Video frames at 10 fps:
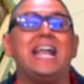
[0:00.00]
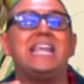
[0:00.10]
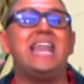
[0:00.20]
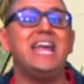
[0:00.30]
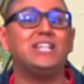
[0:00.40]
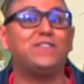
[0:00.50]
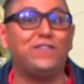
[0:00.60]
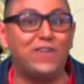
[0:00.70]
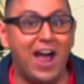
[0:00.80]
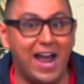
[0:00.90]
next
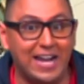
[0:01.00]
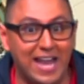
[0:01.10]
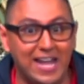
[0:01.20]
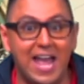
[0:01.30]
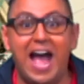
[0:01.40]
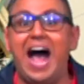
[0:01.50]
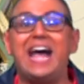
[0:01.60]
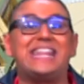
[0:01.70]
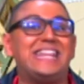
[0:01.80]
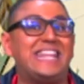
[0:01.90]
Friday
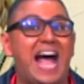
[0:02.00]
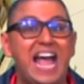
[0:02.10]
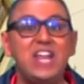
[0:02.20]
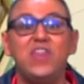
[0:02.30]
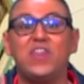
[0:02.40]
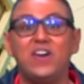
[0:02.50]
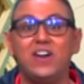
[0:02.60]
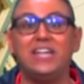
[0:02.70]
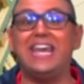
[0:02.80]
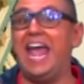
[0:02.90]
at
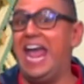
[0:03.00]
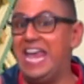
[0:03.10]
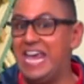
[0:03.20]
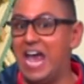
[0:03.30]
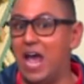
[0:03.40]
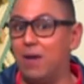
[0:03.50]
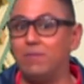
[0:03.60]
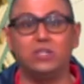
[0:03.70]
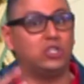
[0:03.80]
9:30 a.m.,